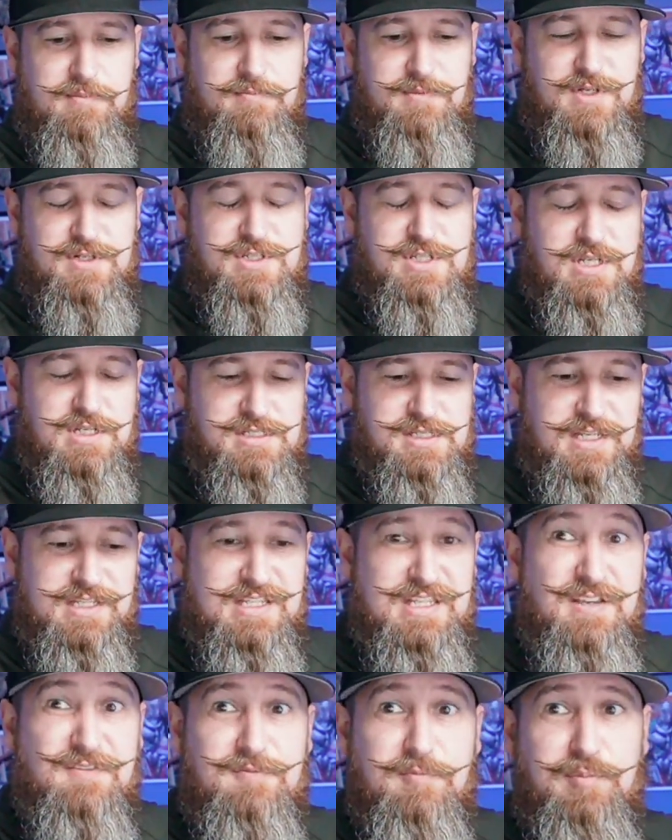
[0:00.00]
There's things
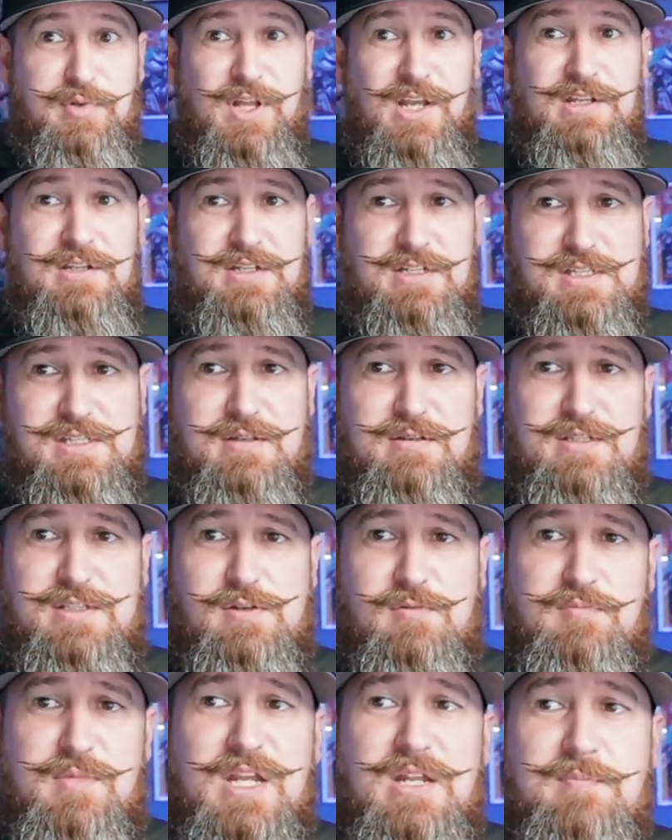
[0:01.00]
like gift blindness. And
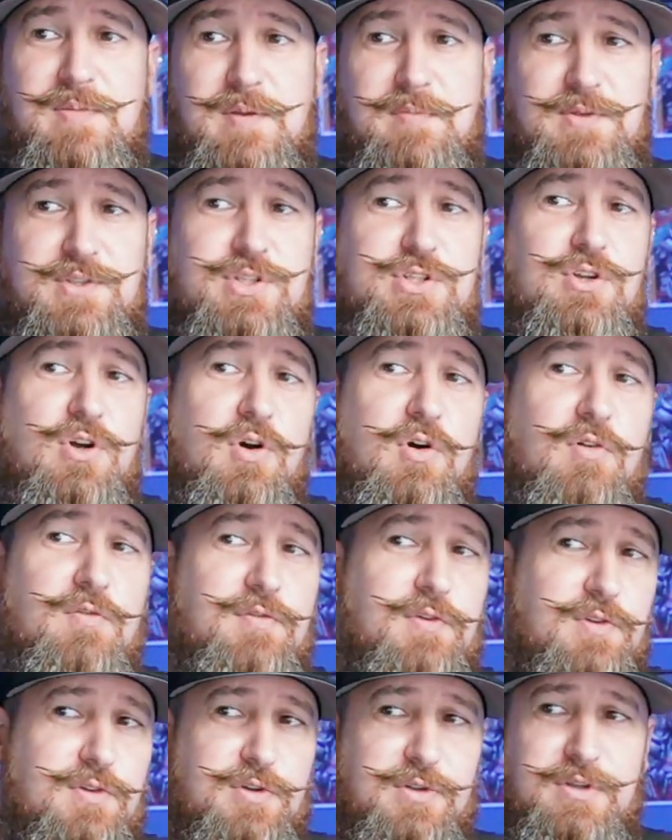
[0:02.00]
so many people just
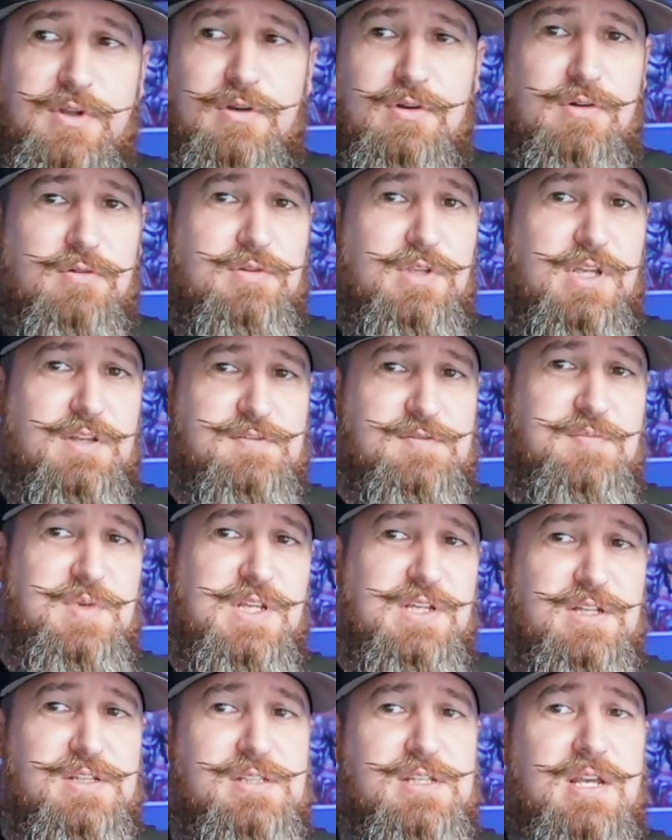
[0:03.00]
overlook their own gifts
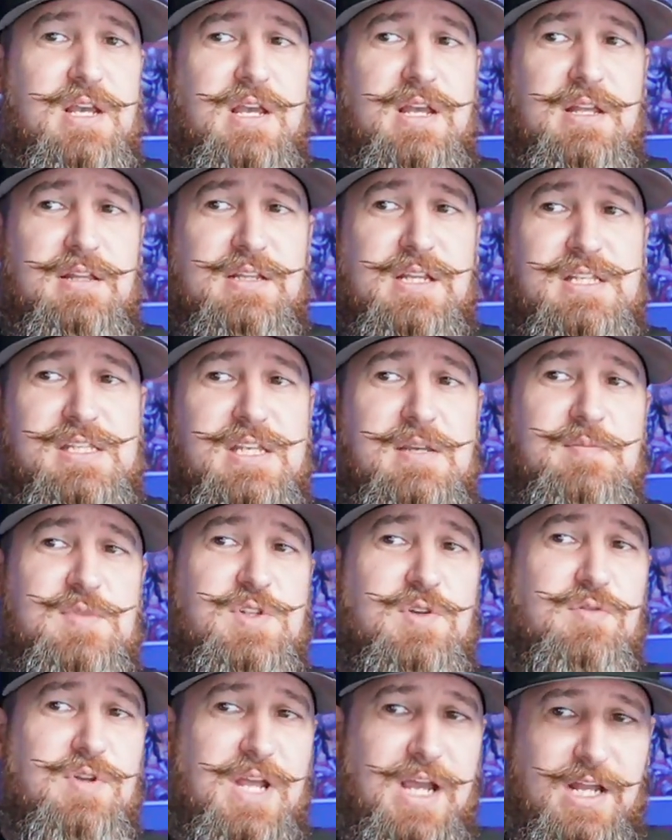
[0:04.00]
because they seem
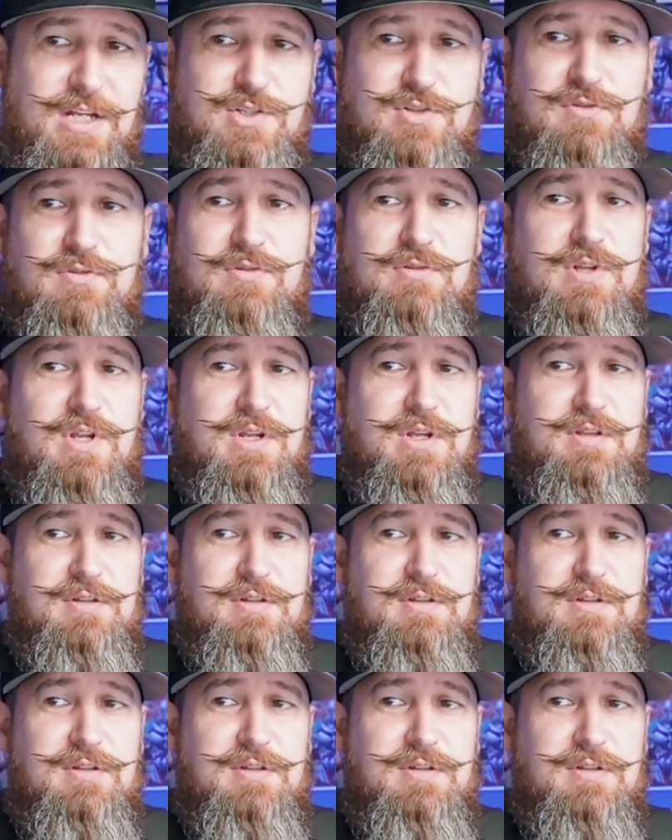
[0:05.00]
so natural.